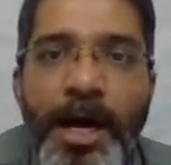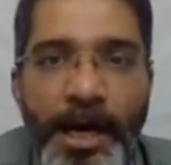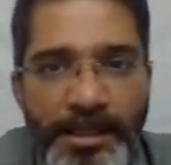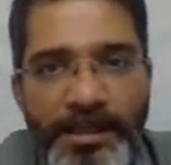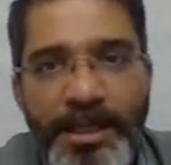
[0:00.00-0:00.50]

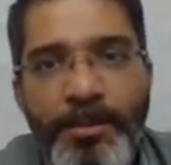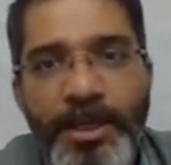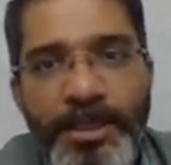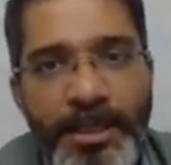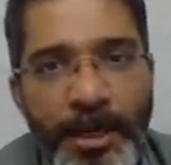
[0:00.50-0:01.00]
are same
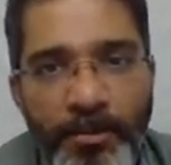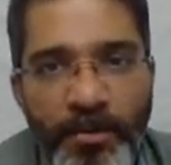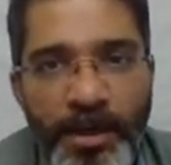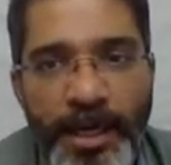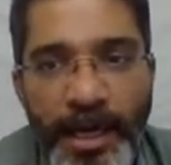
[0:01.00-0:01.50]
as type
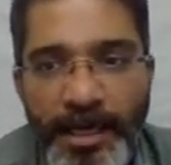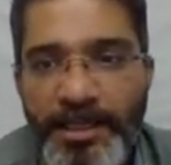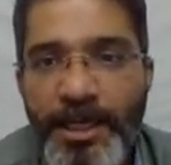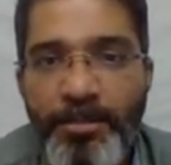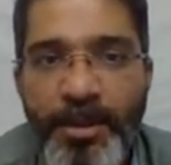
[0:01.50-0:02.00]
1
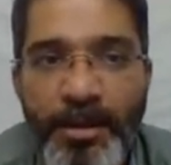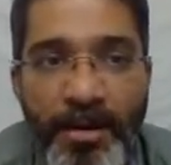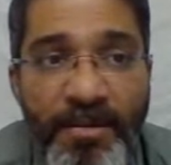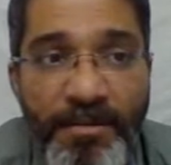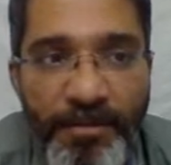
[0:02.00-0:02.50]
except the
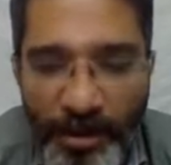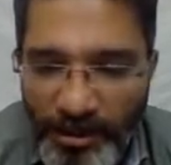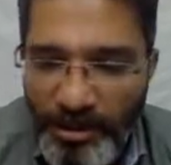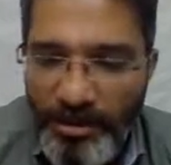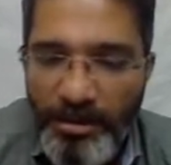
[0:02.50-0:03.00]

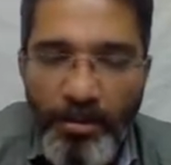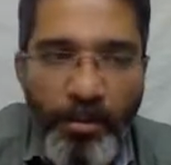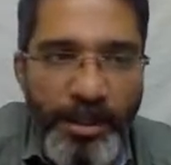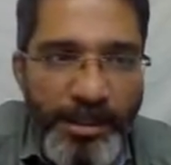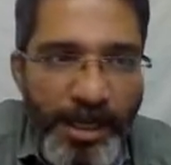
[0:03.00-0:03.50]
first.
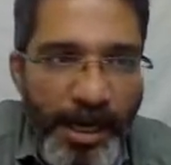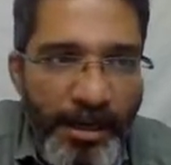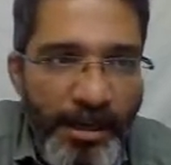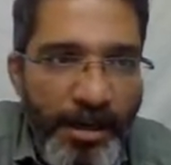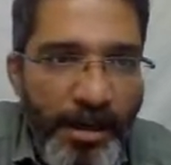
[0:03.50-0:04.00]
What is
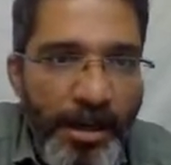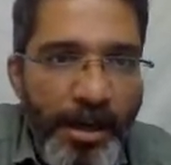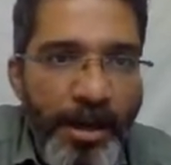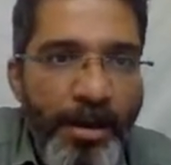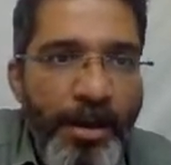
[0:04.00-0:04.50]
that?
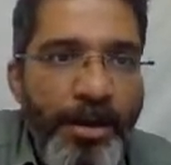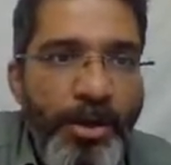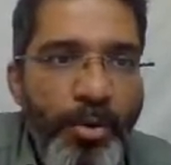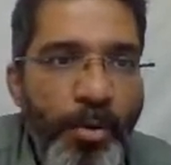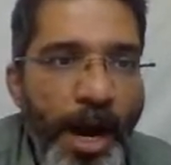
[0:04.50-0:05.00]

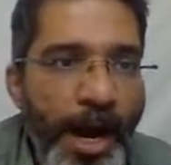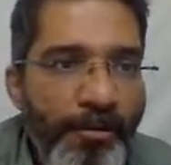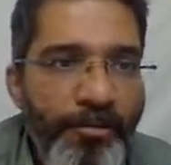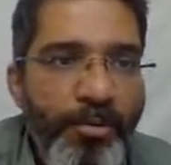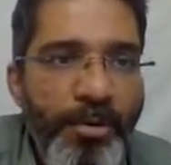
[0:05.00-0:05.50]
You
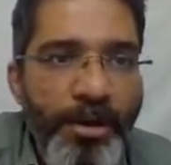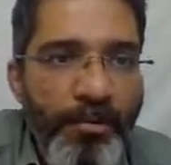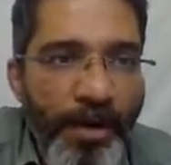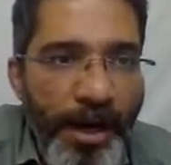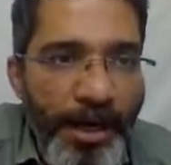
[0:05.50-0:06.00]
have to
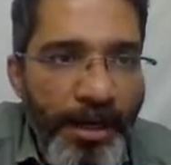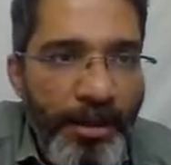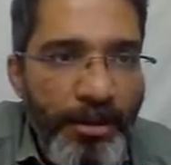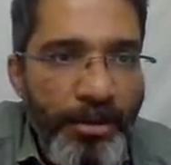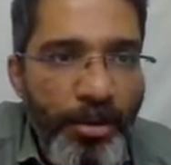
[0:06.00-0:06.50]
divide
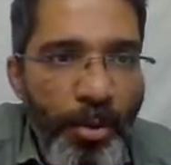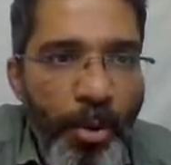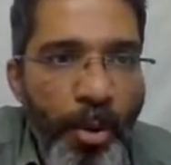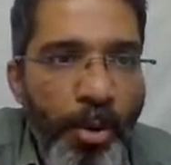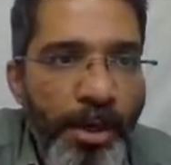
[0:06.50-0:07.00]
the
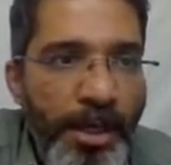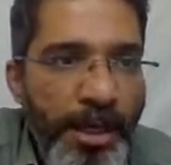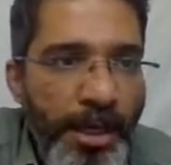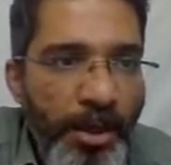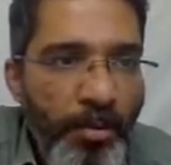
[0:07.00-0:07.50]
whole
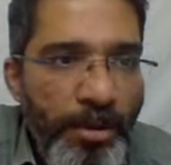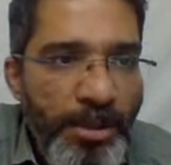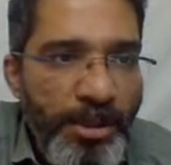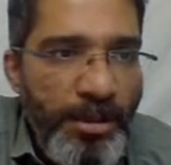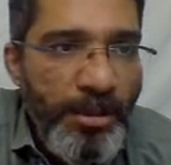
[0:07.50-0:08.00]

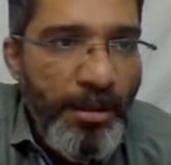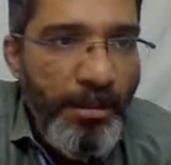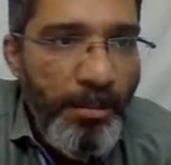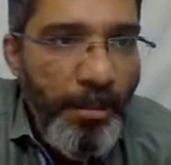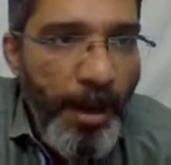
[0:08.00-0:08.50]
equation
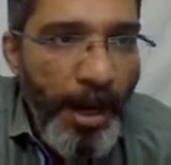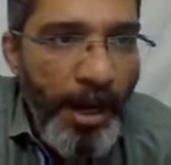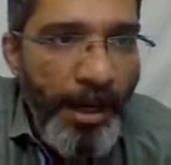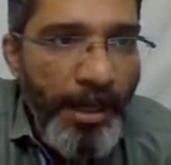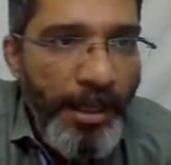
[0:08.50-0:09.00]

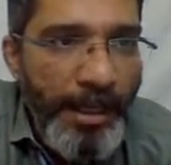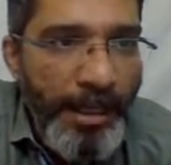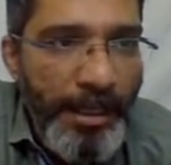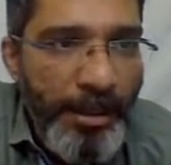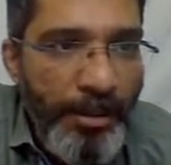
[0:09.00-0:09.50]
by
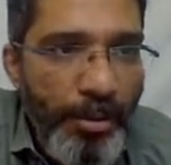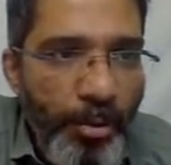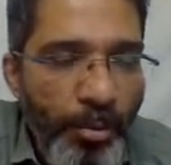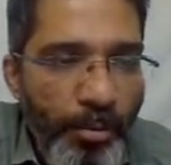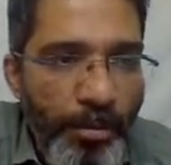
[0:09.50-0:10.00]

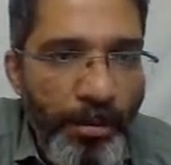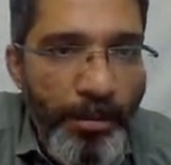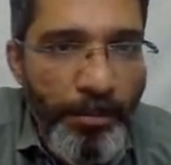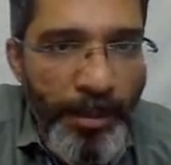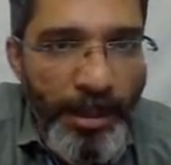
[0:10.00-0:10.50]
2.
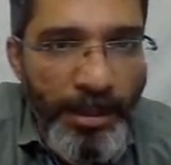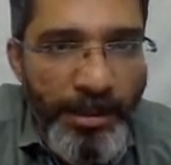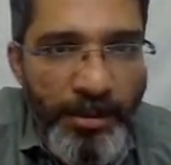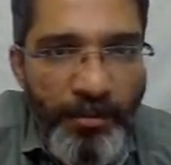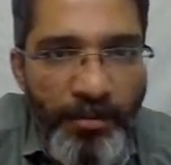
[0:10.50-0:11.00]

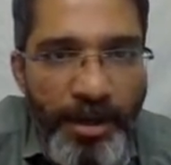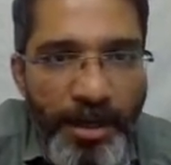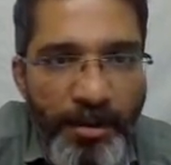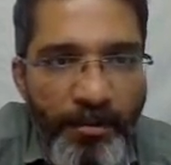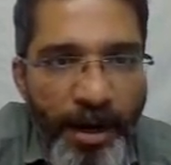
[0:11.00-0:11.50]
Means we
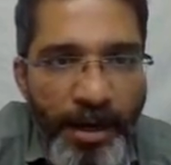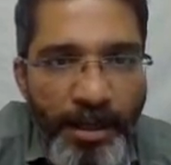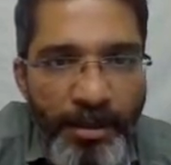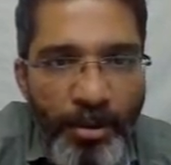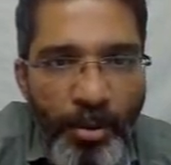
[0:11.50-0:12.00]
are
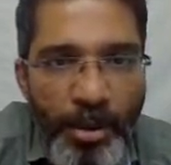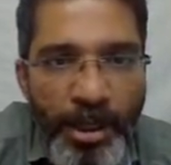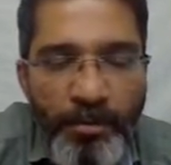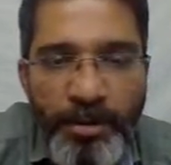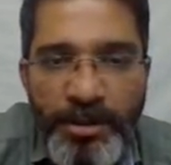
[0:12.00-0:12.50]
dividing the whole
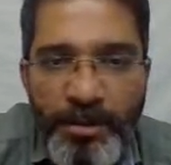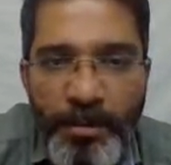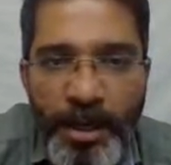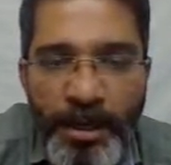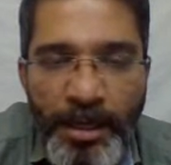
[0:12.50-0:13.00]
equation
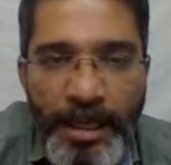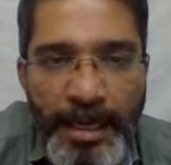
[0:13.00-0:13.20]
by